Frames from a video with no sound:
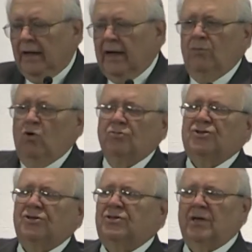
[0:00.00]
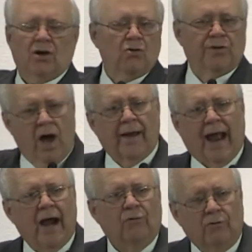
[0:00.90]
He wants us to go not
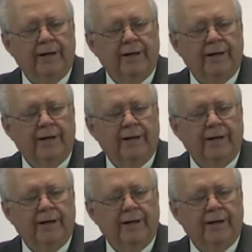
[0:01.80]
our